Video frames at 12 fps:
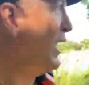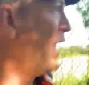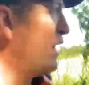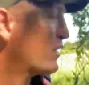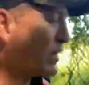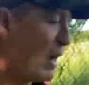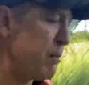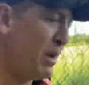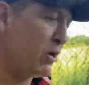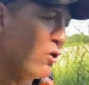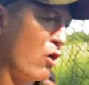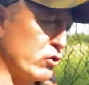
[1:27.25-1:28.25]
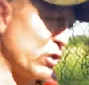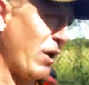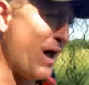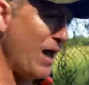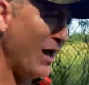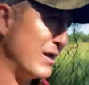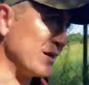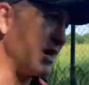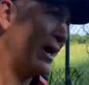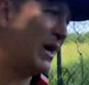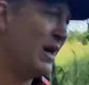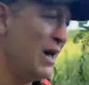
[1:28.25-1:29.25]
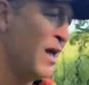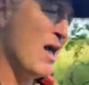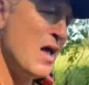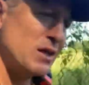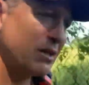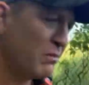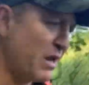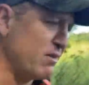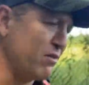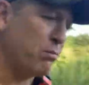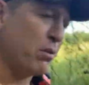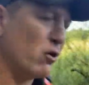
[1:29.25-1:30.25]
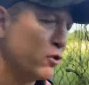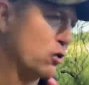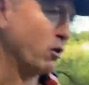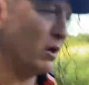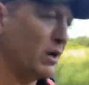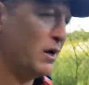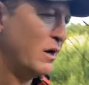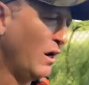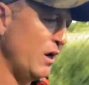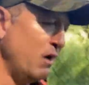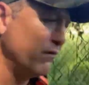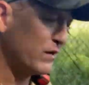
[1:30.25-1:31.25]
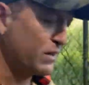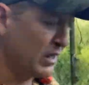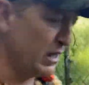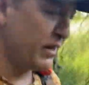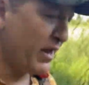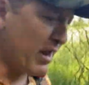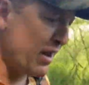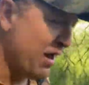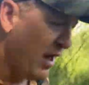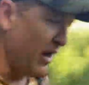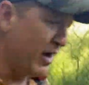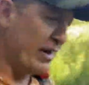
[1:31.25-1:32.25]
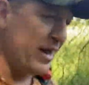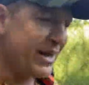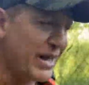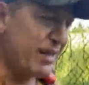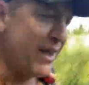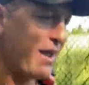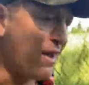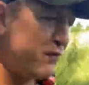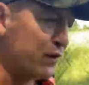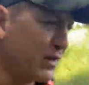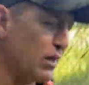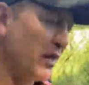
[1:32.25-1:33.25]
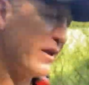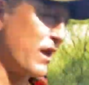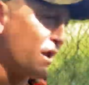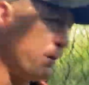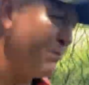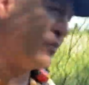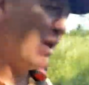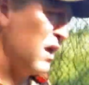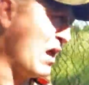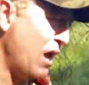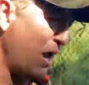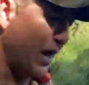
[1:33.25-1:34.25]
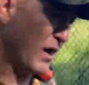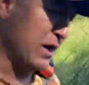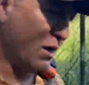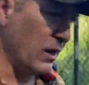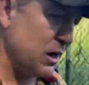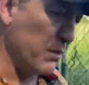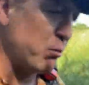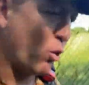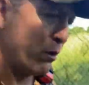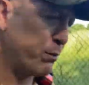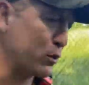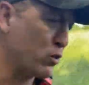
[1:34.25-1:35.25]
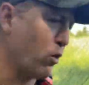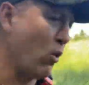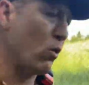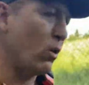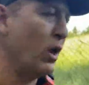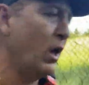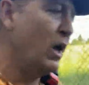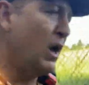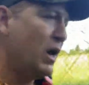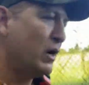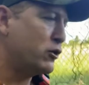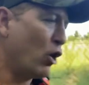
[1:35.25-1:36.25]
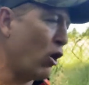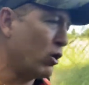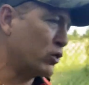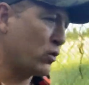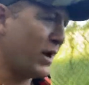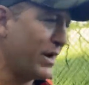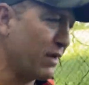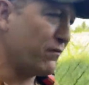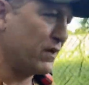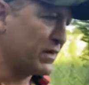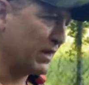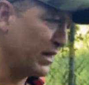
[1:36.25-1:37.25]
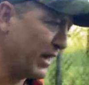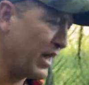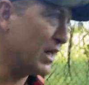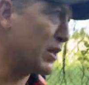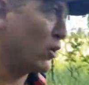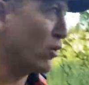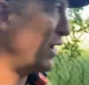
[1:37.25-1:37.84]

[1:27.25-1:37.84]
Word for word: the compound also has some kind of a bunker facility, an N S A facility, a uh, border patrol dog training facility. So